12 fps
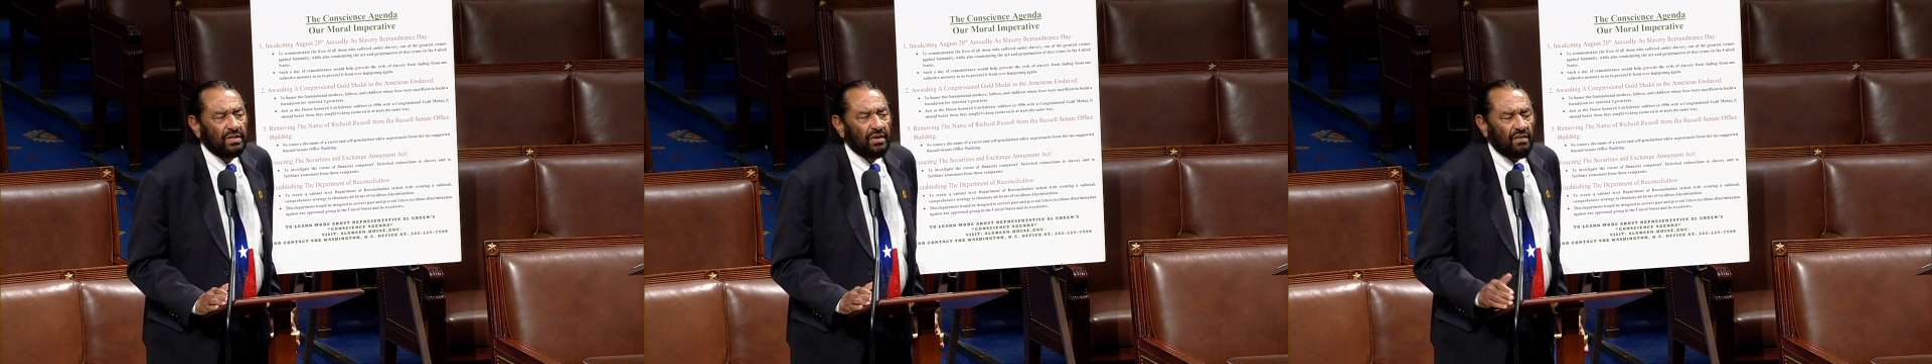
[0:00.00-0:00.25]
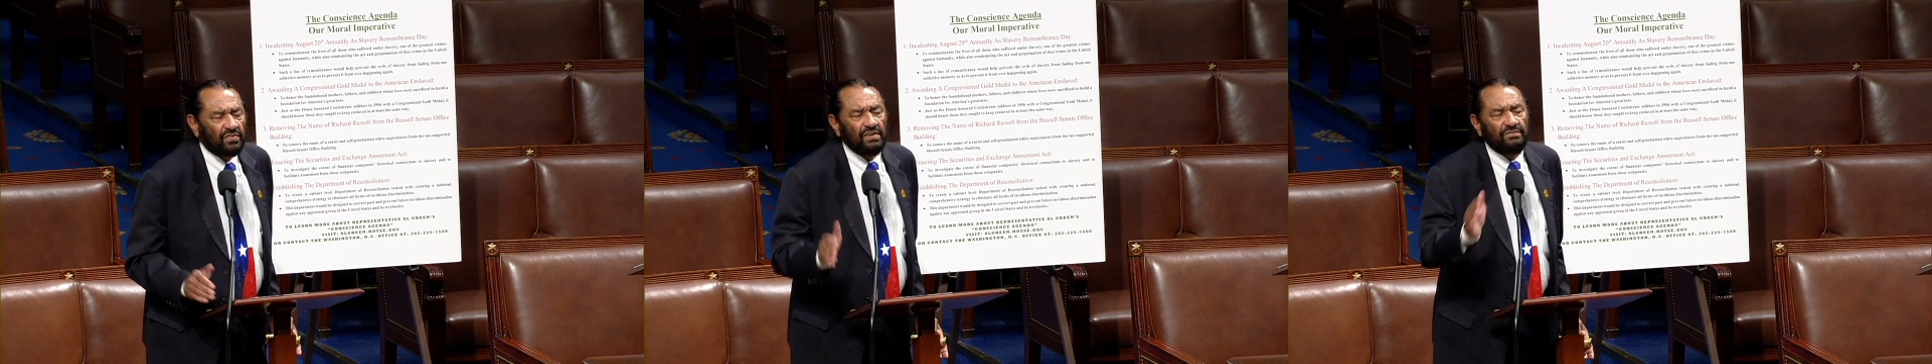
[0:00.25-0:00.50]

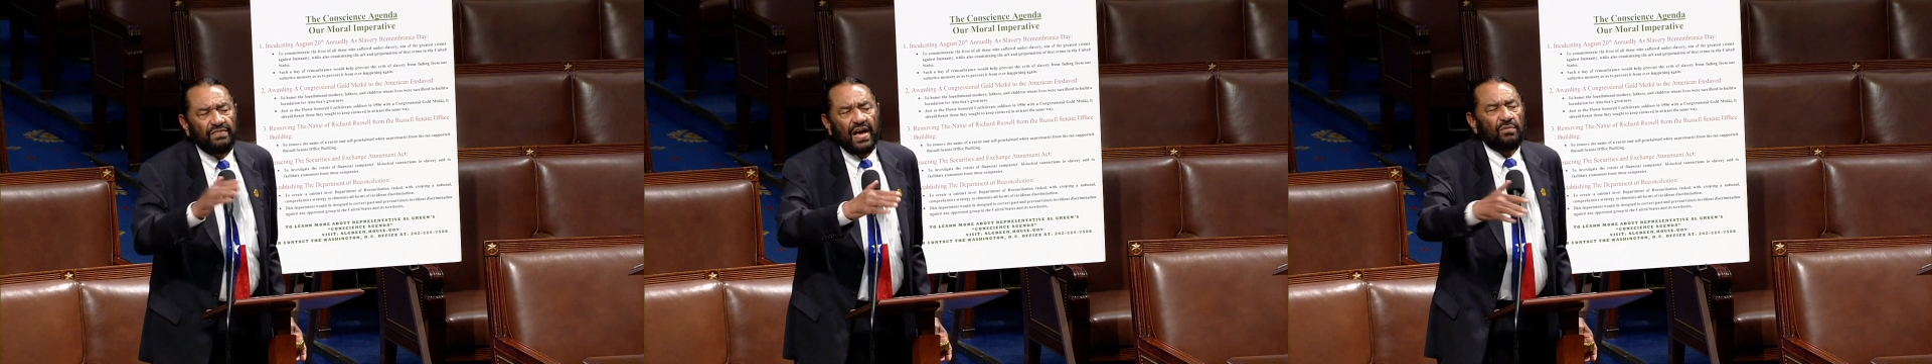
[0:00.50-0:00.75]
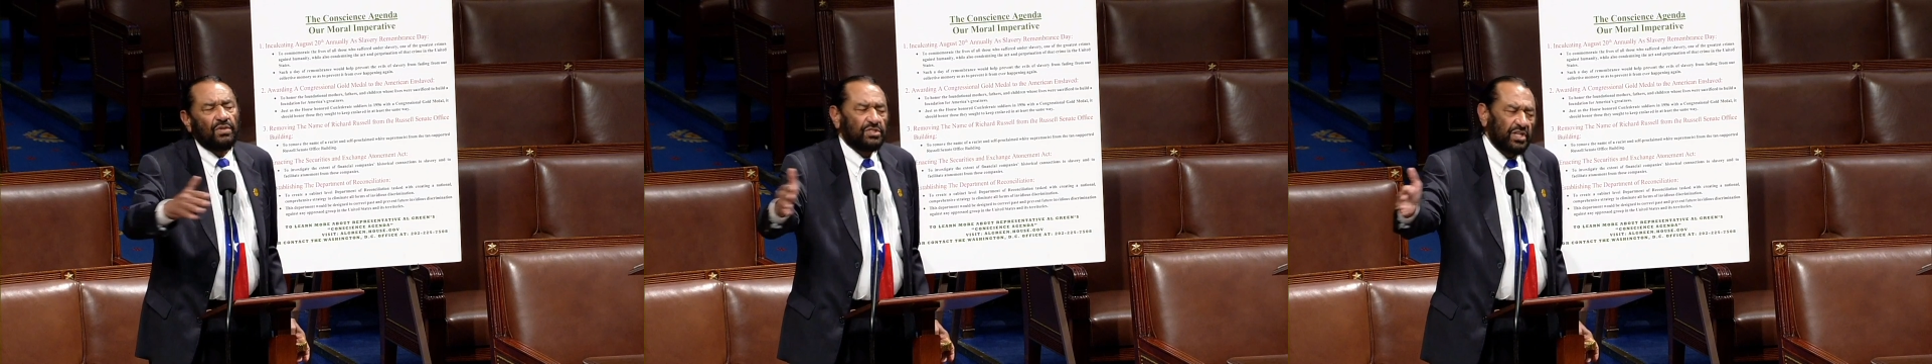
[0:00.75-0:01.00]
of
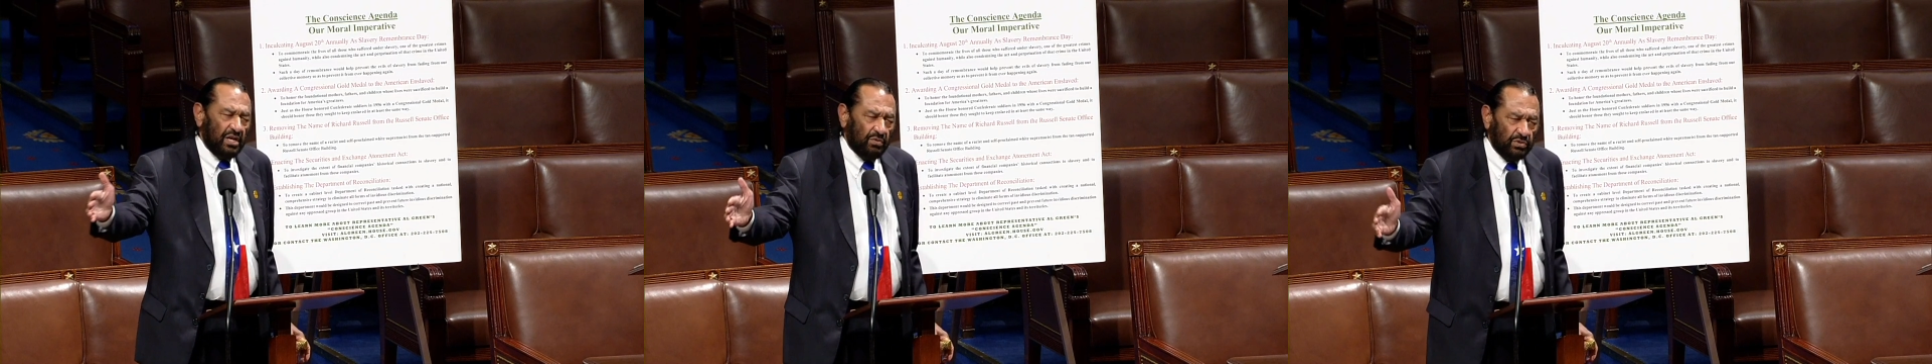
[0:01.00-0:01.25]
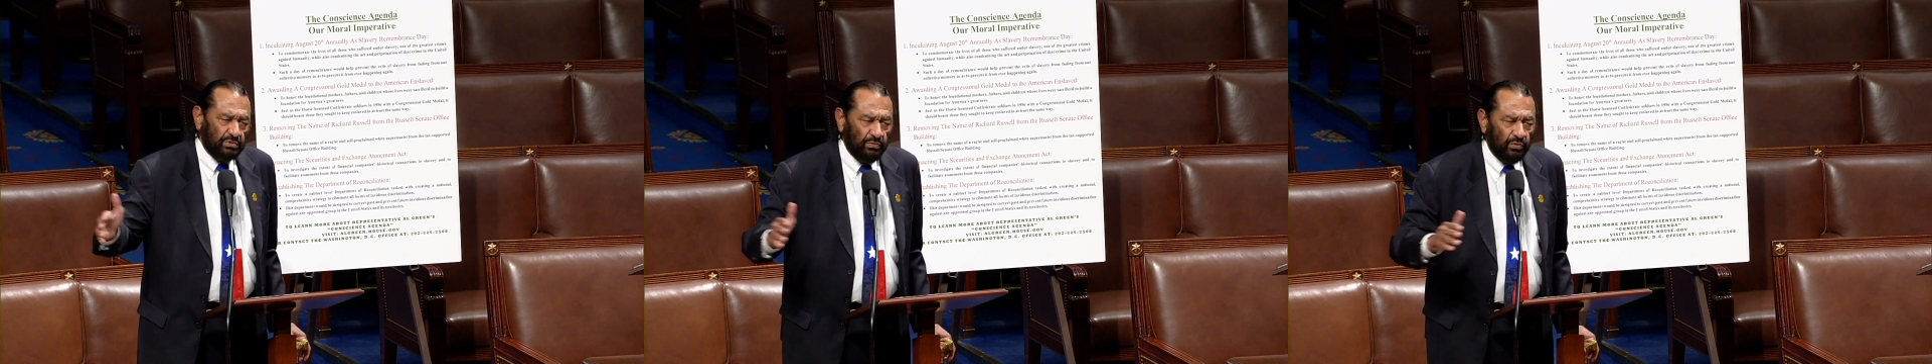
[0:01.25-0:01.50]
Confederate
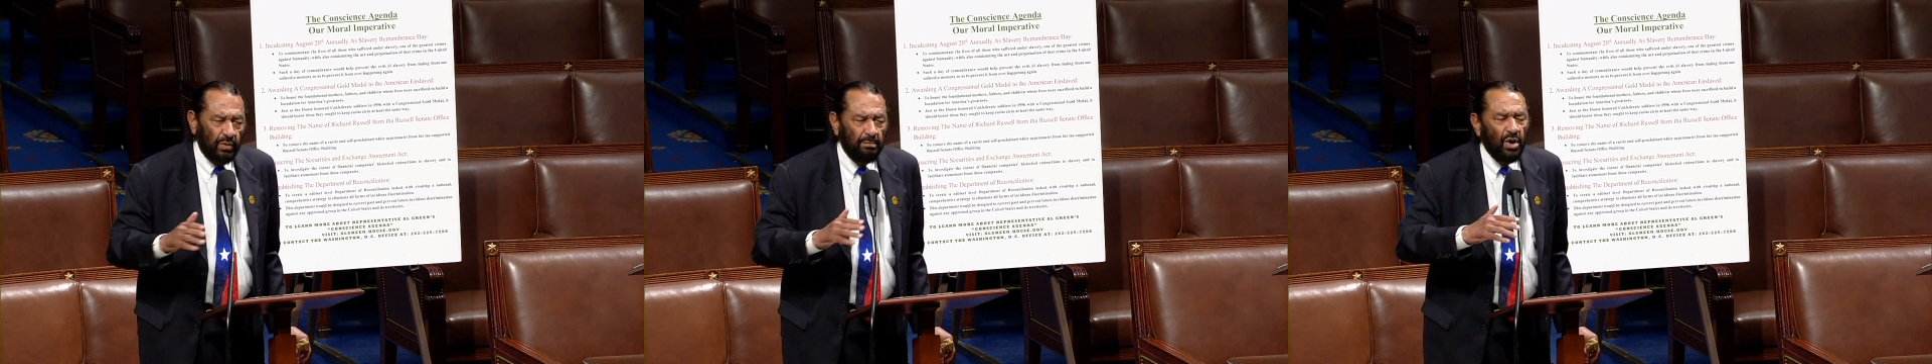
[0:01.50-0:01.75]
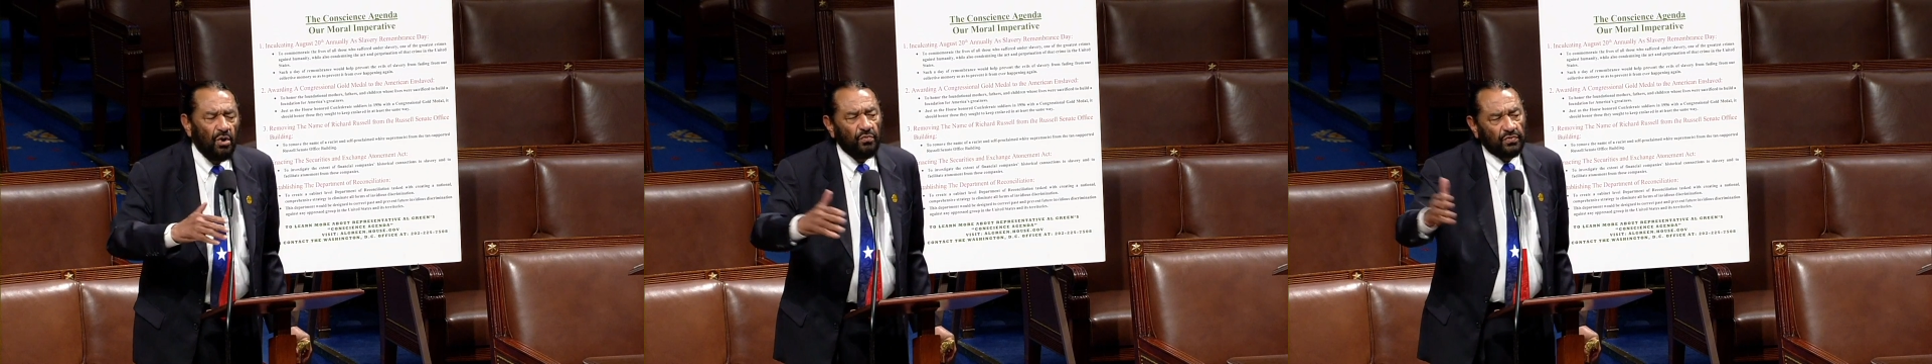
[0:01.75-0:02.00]
generals,
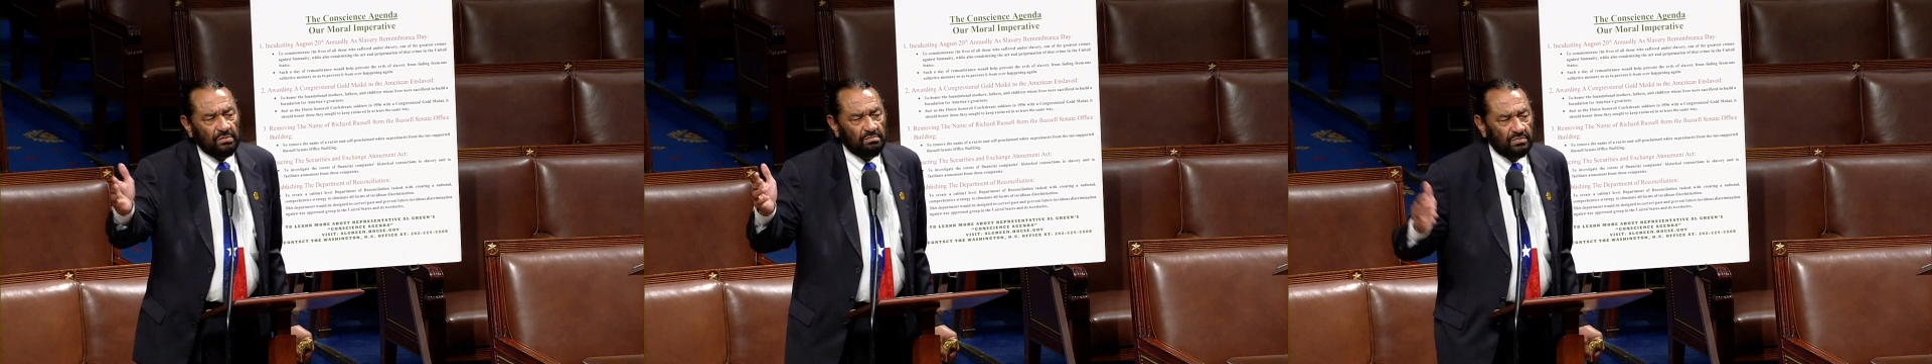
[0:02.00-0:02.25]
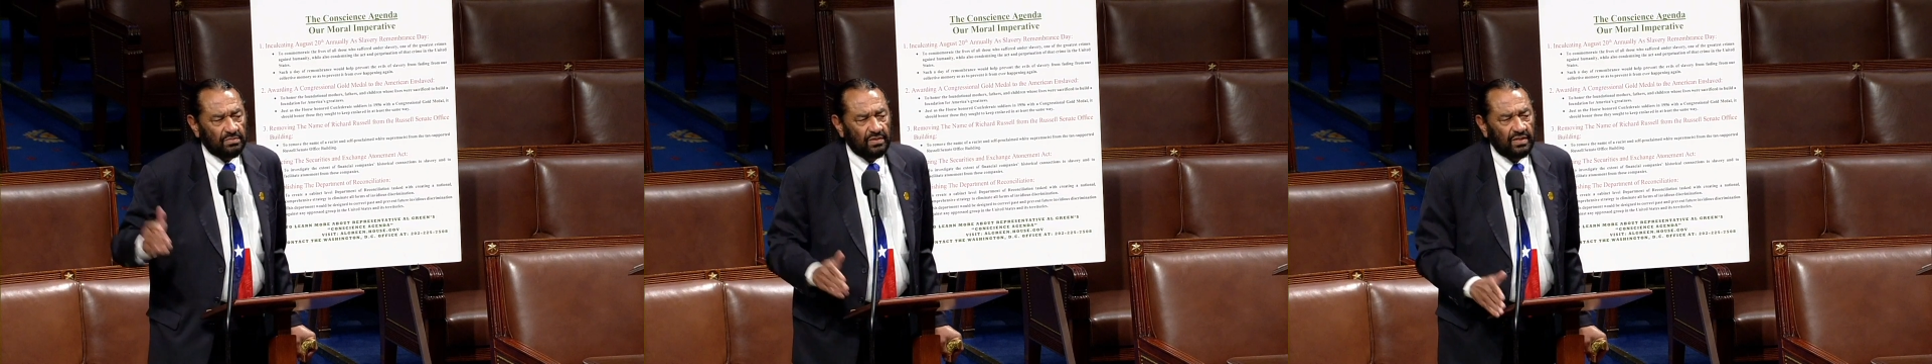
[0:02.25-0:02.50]
removed them